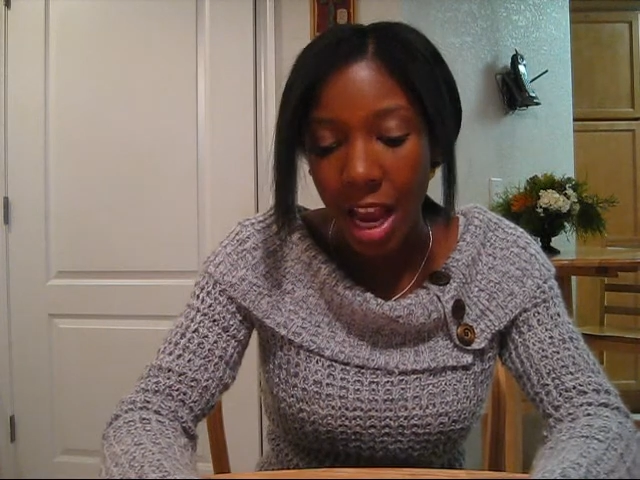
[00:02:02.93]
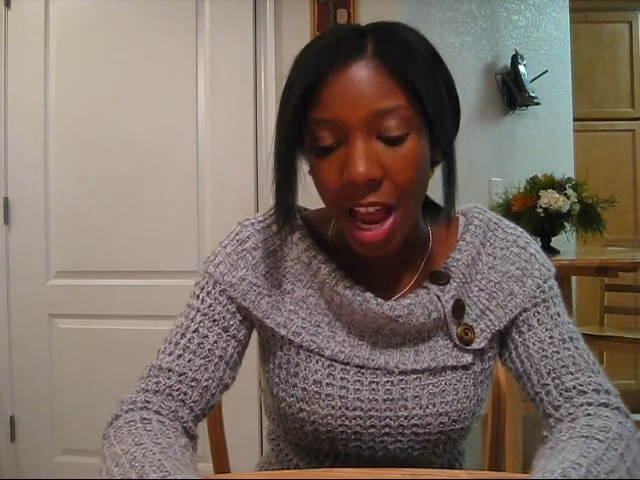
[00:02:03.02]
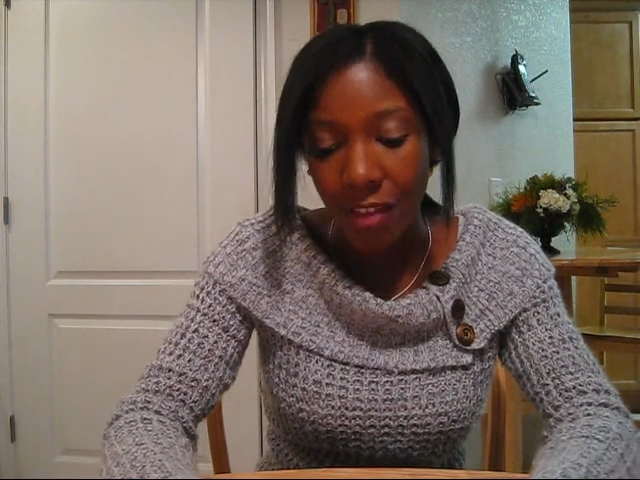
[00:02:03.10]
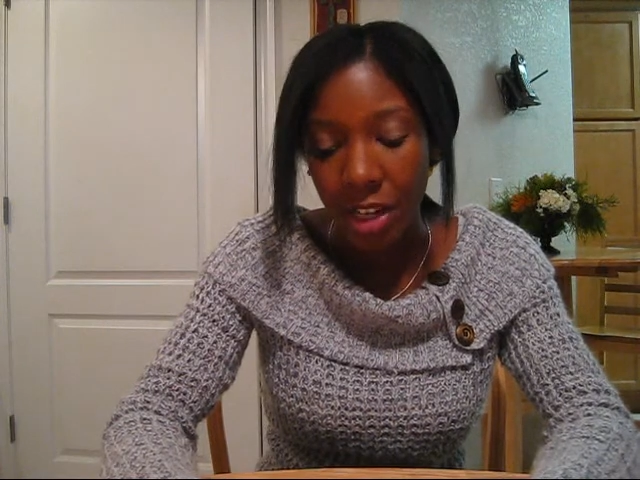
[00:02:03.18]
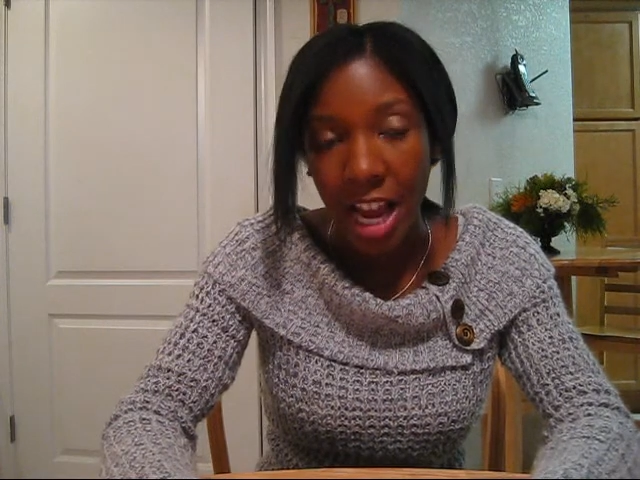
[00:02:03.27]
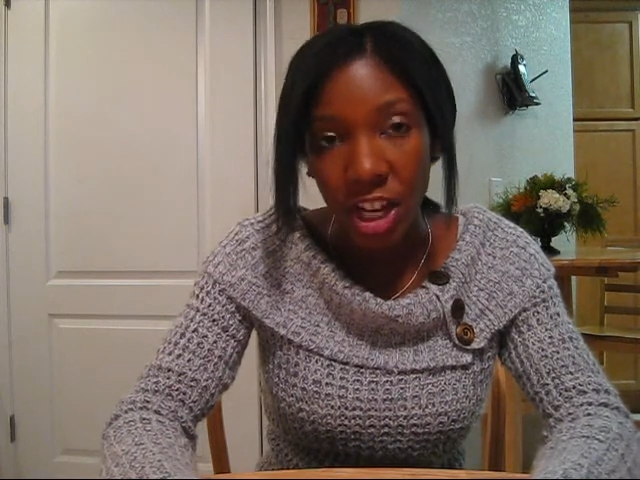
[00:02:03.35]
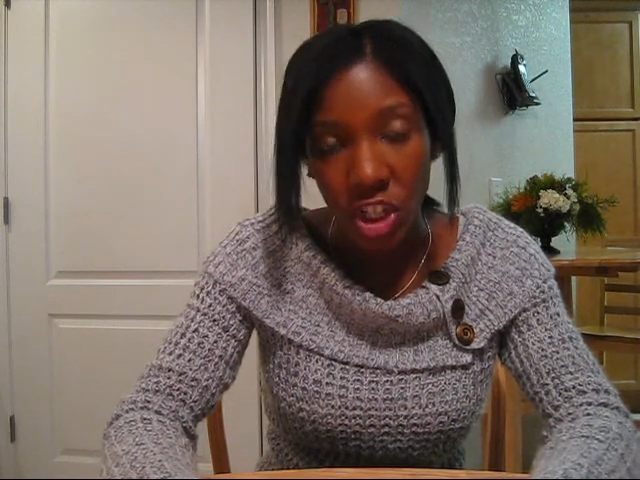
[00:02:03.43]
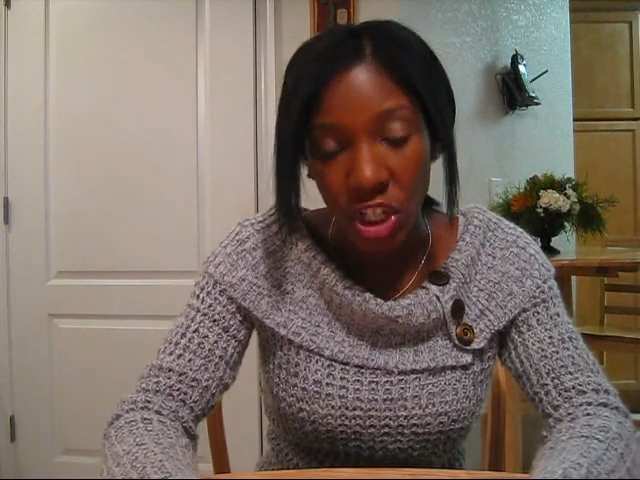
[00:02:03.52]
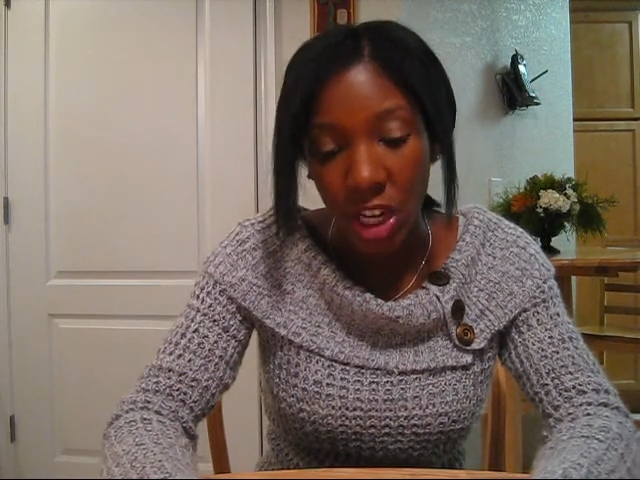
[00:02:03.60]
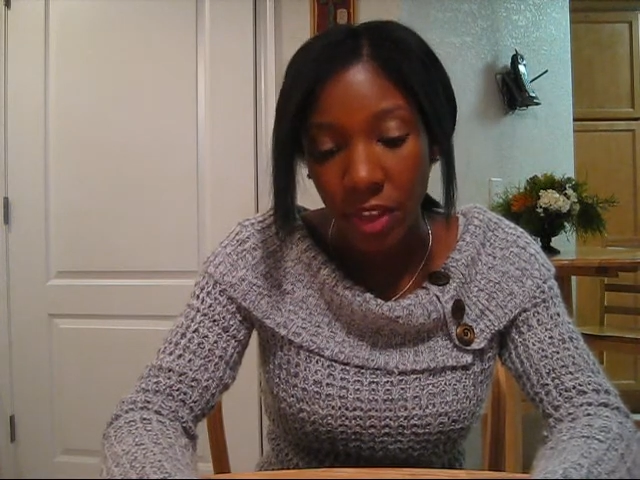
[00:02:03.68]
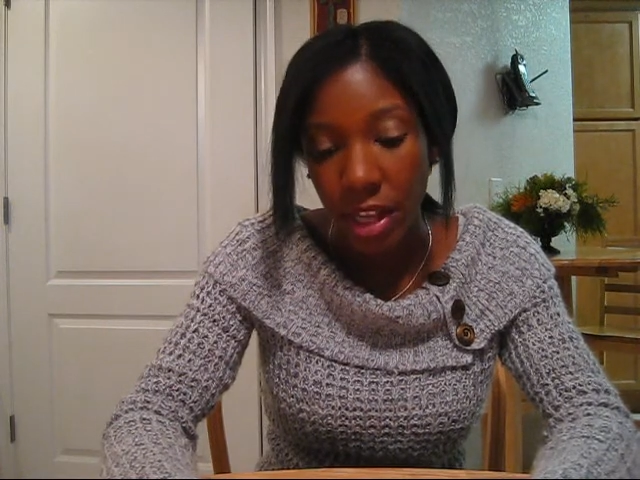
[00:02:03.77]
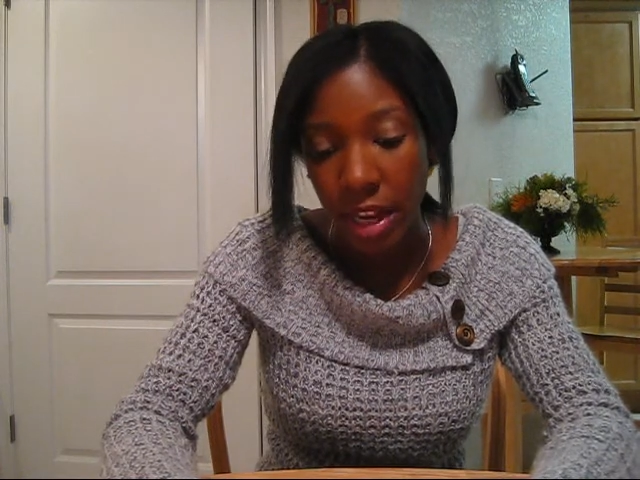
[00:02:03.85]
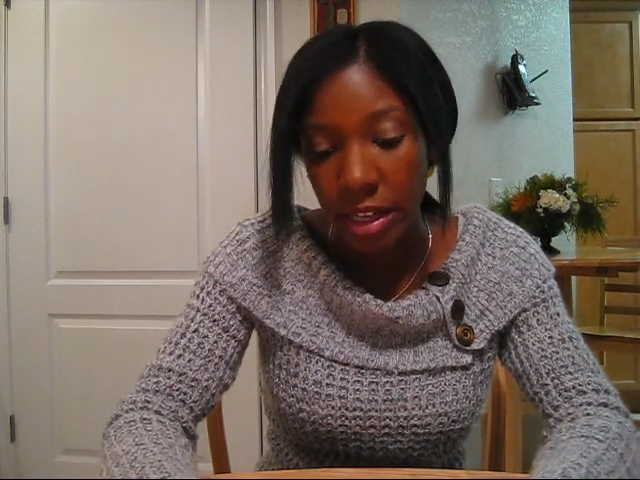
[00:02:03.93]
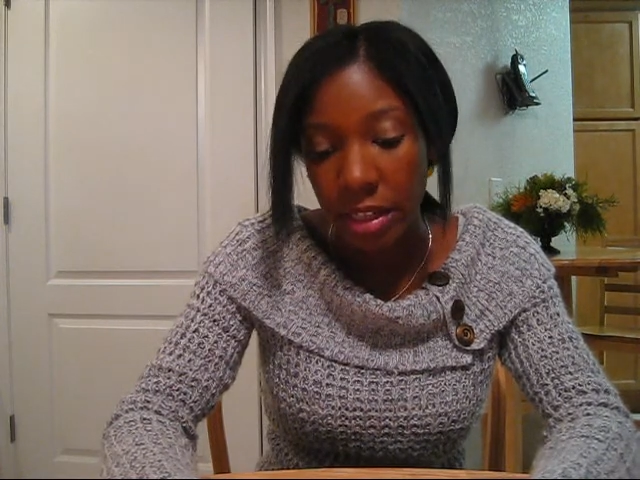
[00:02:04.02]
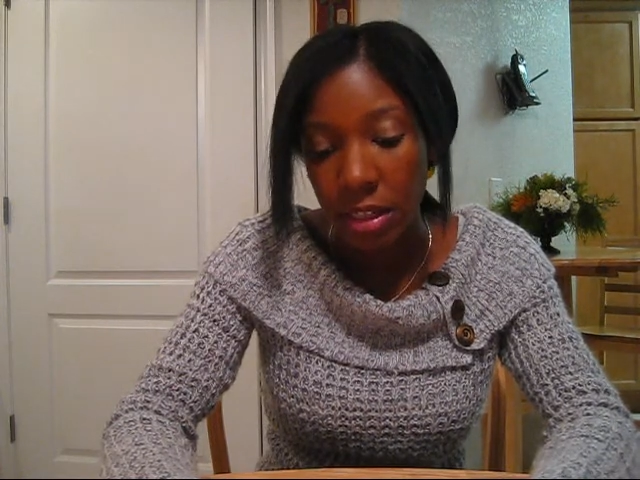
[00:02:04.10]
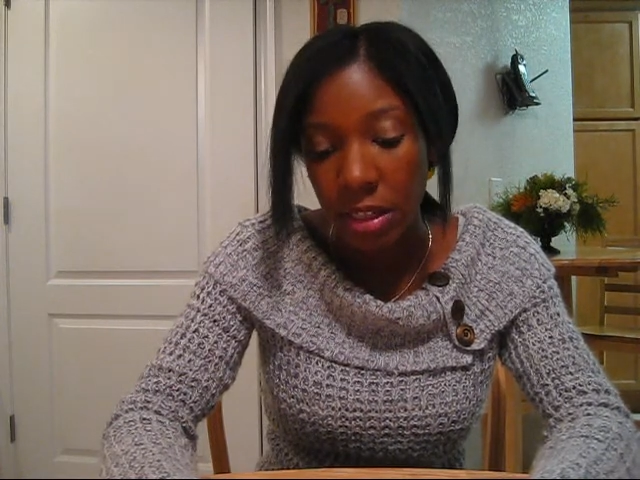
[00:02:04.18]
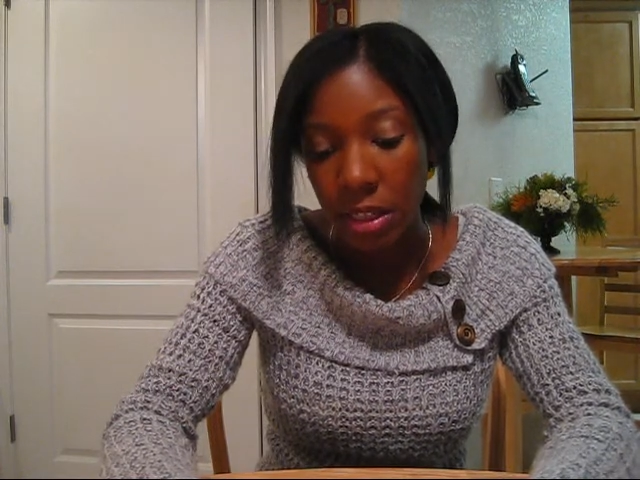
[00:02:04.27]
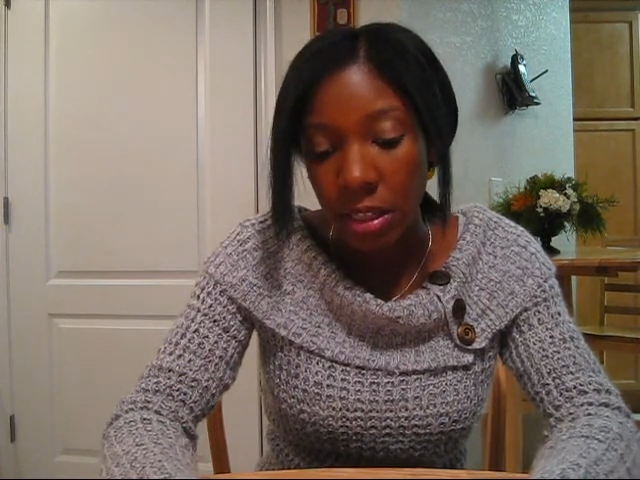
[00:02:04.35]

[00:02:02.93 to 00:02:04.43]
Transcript: I haven't actually done that.